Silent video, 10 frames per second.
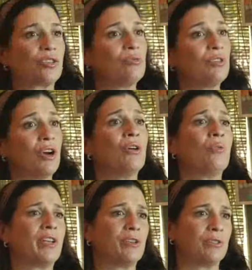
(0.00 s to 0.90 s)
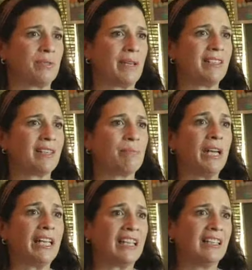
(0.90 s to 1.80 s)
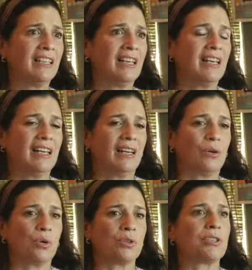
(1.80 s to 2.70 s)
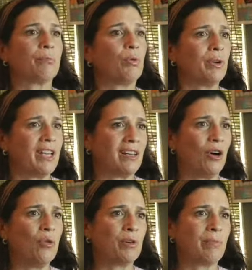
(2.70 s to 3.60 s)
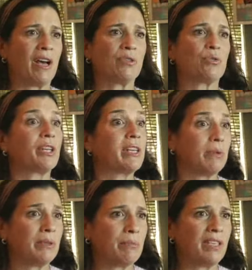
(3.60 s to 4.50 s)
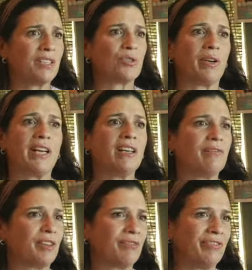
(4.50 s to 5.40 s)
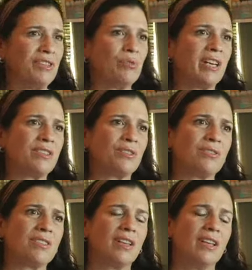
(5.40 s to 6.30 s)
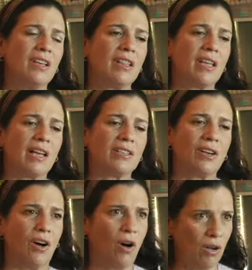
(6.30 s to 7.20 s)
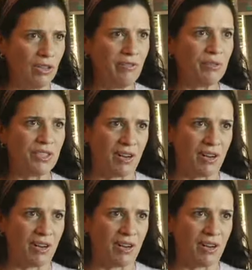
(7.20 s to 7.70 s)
you know when you're spending money or supporting Homeward Bound or Kibble and Bids or any of our fundraisers that all of those